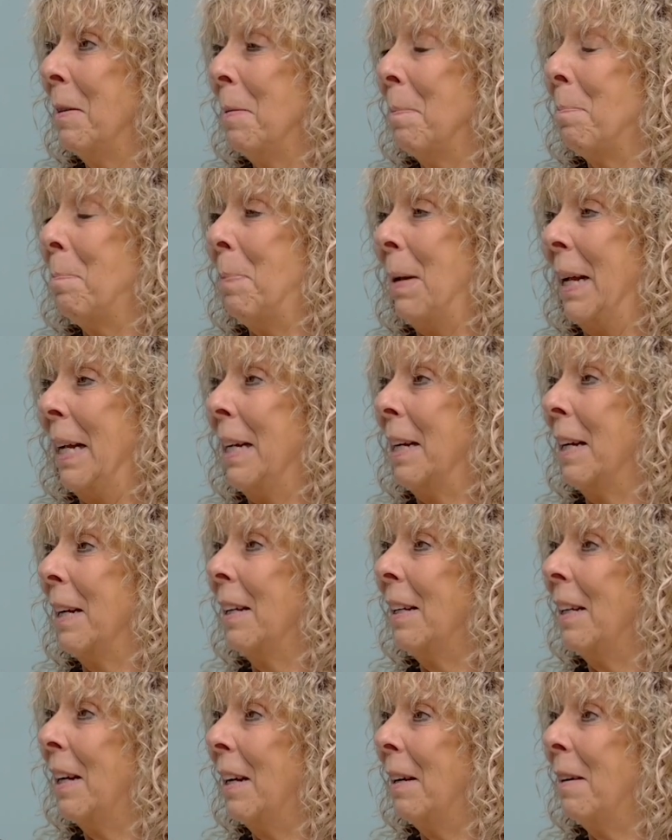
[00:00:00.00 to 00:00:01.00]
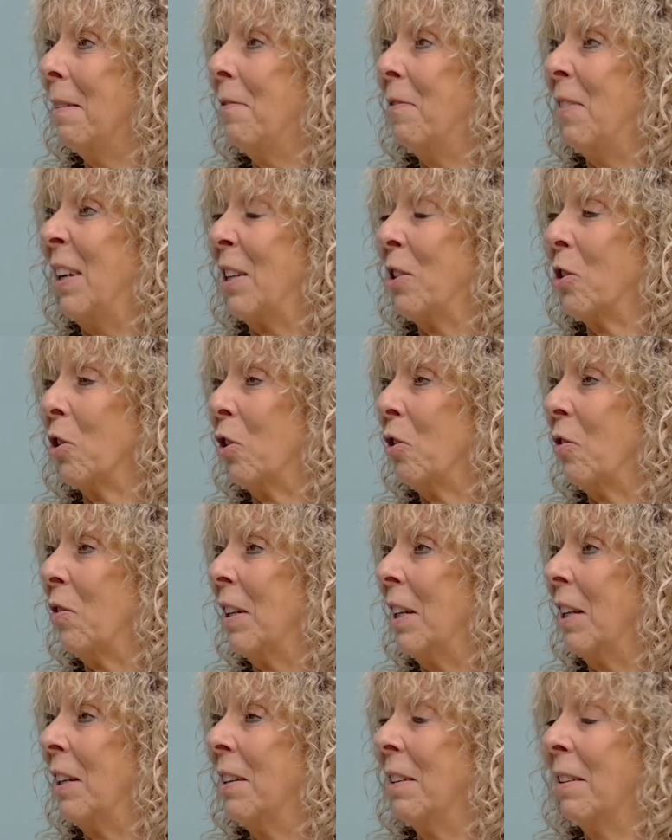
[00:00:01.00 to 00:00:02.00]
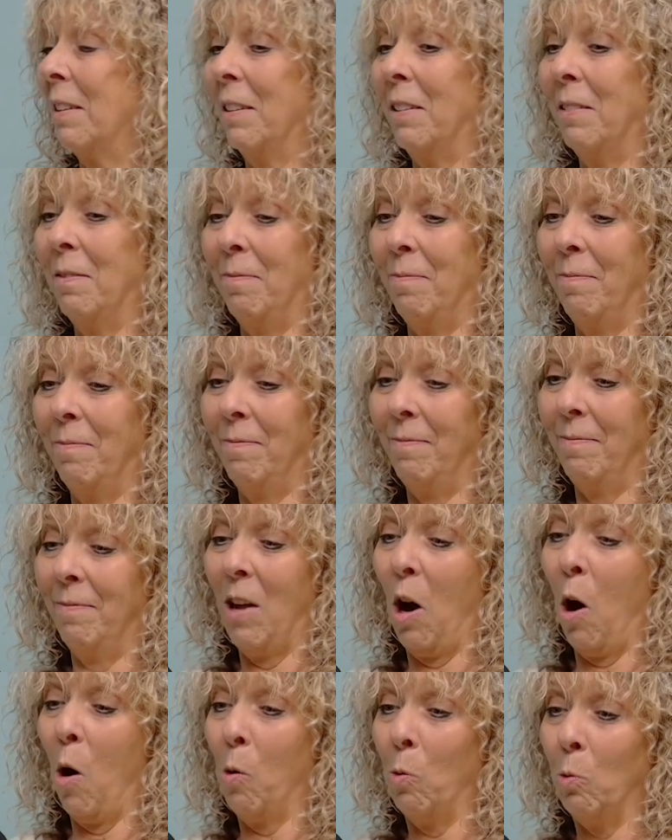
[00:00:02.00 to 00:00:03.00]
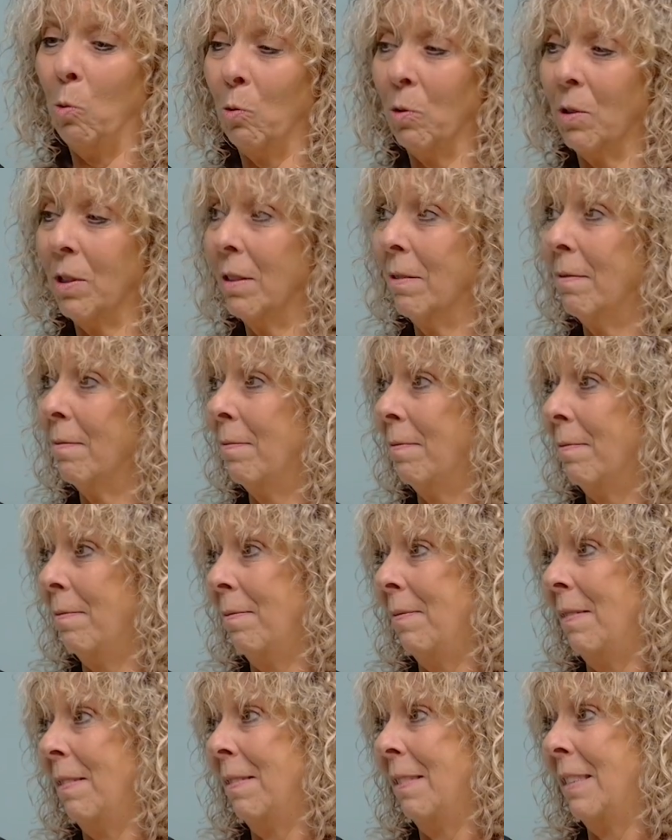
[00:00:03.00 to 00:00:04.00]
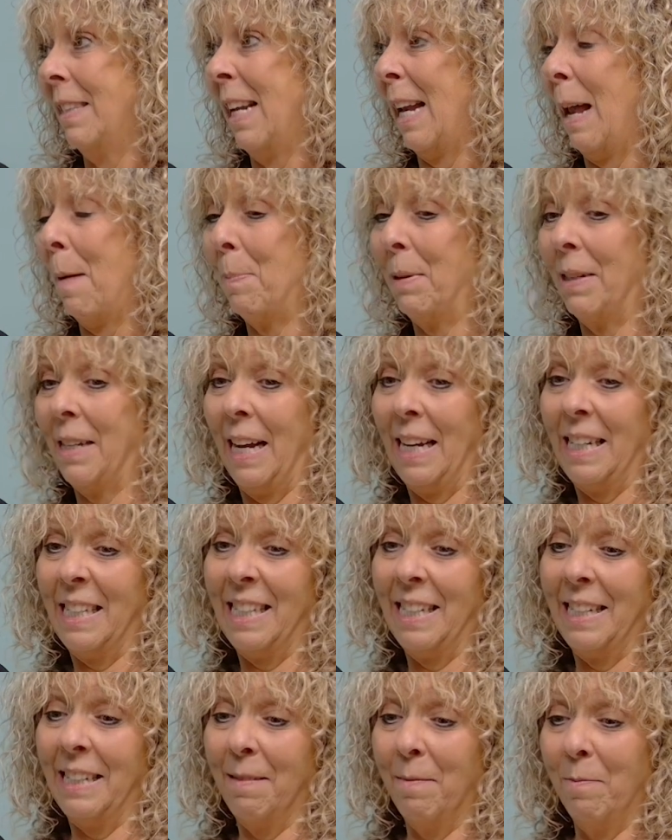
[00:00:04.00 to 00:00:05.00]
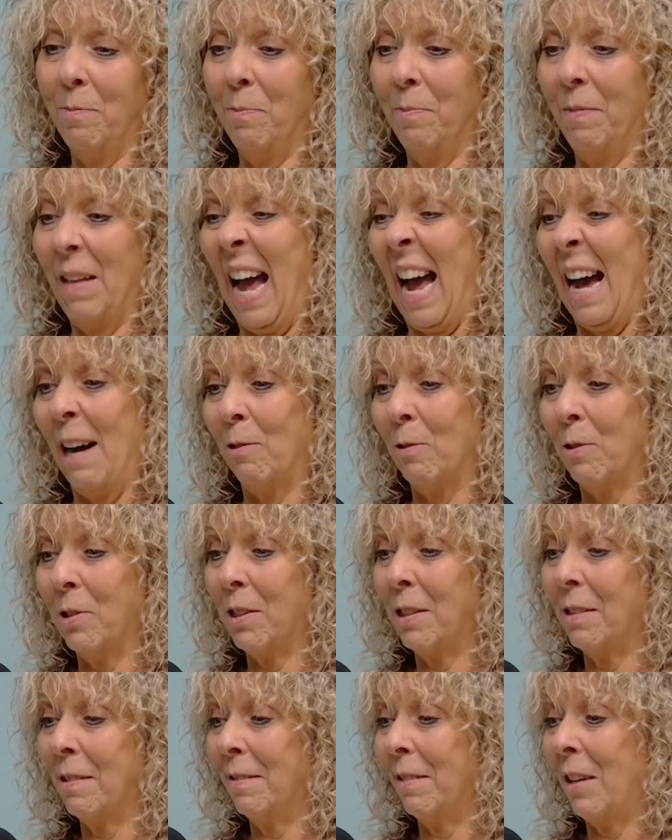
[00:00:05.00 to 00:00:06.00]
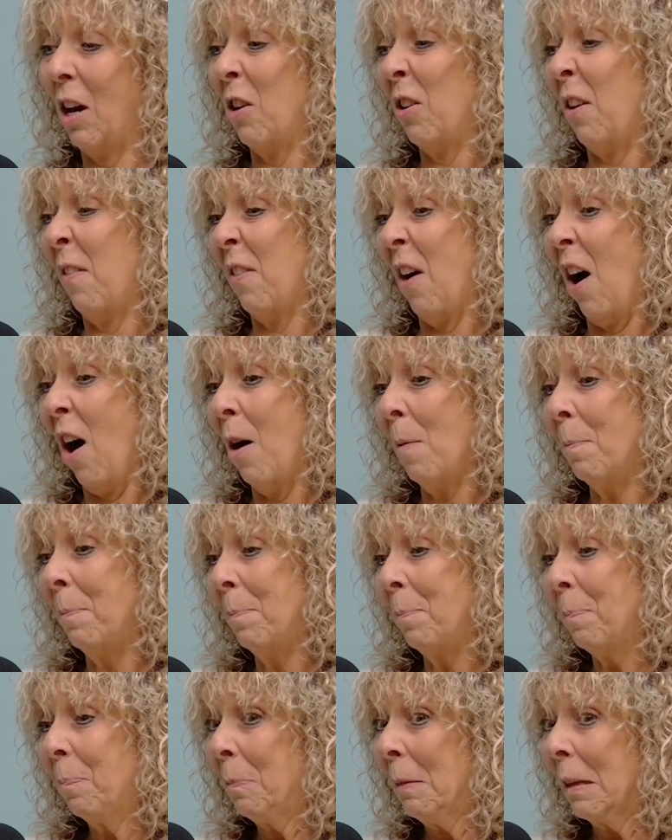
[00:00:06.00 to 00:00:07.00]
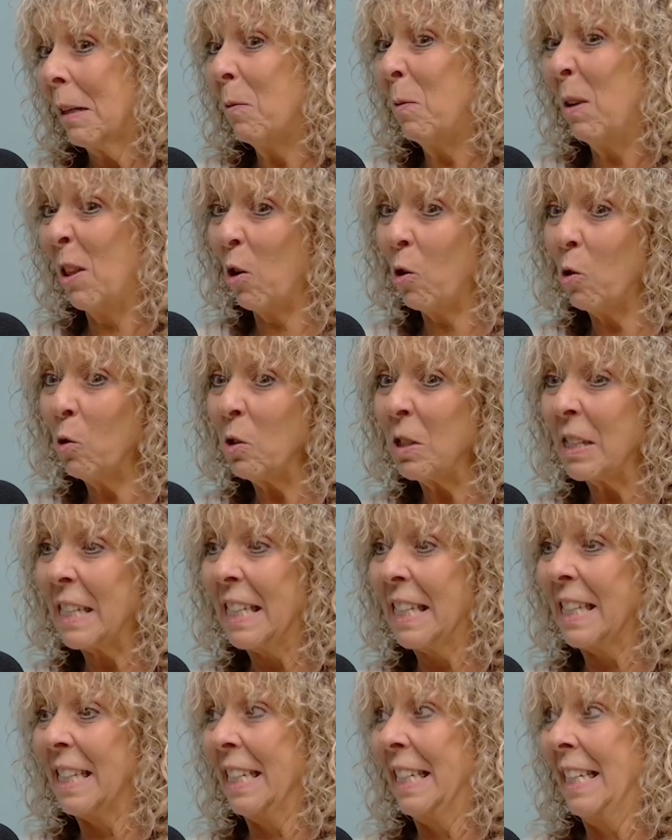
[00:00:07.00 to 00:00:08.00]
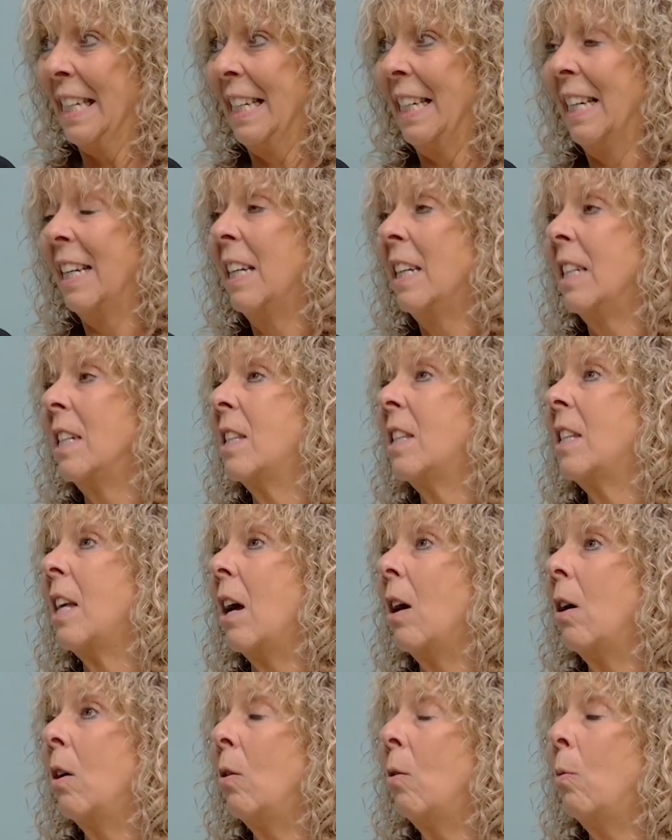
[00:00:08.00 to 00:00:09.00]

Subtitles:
big Victorian, old, dilapidated house on a farm with horses. So